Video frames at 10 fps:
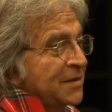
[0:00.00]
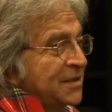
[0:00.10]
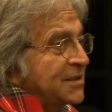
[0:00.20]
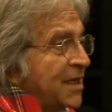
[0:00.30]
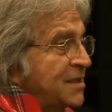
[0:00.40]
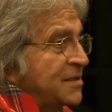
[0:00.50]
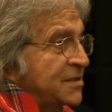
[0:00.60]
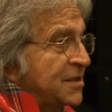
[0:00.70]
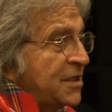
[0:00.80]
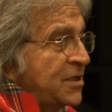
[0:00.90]
These are
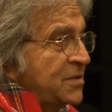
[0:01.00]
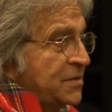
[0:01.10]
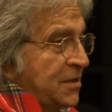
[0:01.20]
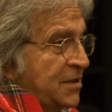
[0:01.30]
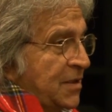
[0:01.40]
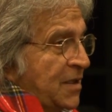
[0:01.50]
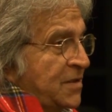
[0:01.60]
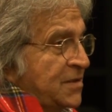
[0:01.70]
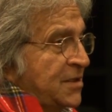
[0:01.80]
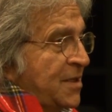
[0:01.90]
interesting issues in
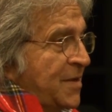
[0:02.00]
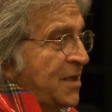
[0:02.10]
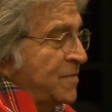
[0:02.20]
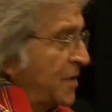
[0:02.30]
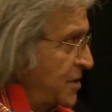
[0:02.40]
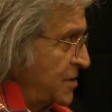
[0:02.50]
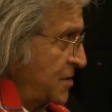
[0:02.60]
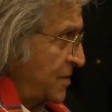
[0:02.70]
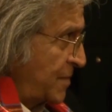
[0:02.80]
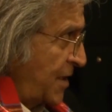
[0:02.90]
theology, and there are many
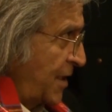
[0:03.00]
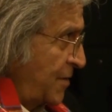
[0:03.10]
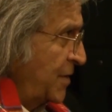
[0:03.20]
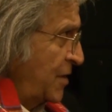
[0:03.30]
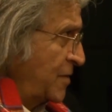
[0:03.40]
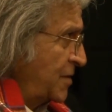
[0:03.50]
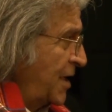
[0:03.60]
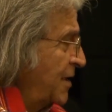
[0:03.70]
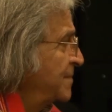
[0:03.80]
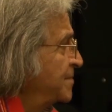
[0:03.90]
versions of that. We know
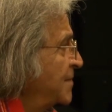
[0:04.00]
that.